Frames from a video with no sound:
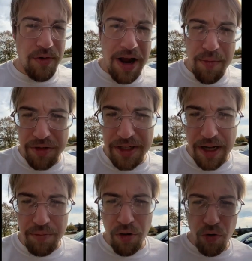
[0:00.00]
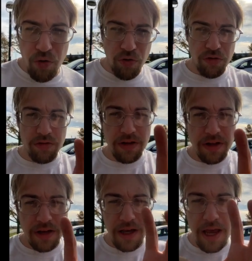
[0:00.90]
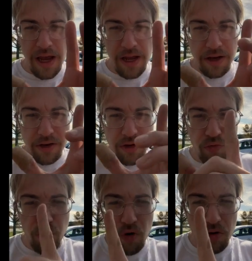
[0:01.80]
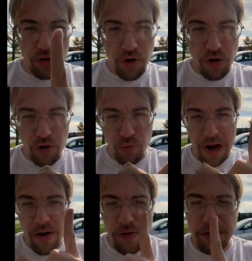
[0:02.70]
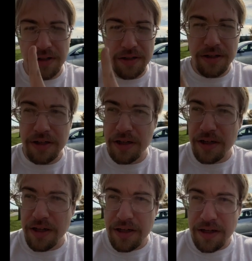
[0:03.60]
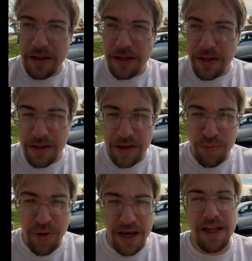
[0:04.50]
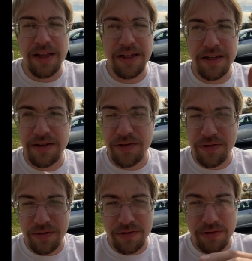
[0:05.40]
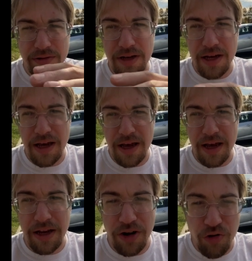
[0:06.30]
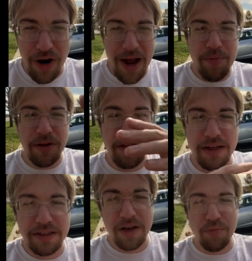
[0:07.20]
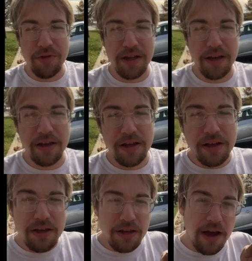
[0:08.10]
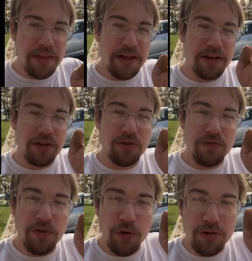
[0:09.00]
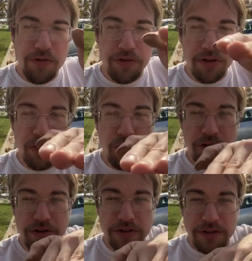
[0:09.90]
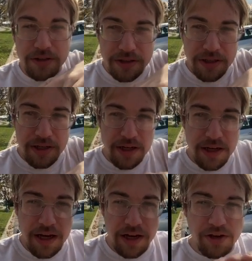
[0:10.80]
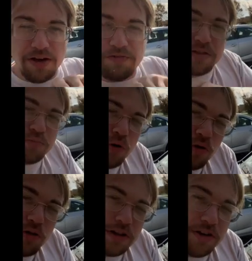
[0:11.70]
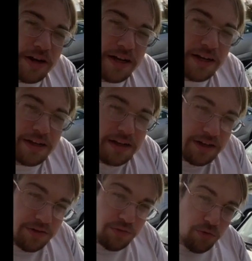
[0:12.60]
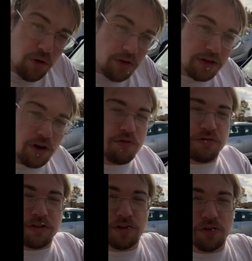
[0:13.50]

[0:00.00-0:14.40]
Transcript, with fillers: wrap is on a pole, and you roll, you go around the pallet, and you're wrapping things up, and then and then you fold over the corners, and you have this pole in your hand, and you're rolling over the